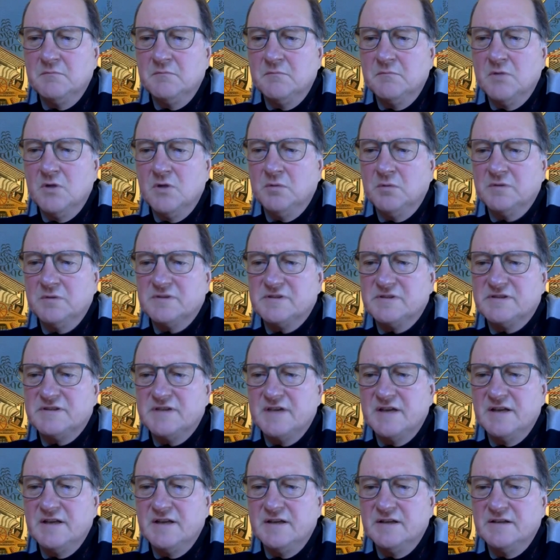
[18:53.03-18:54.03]
mobile
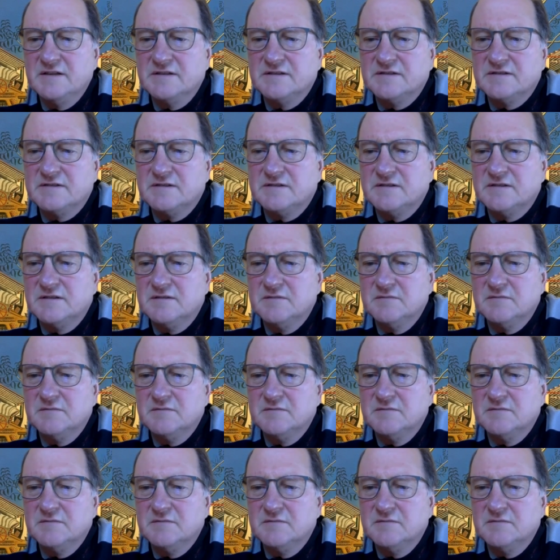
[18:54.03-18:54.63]
settings,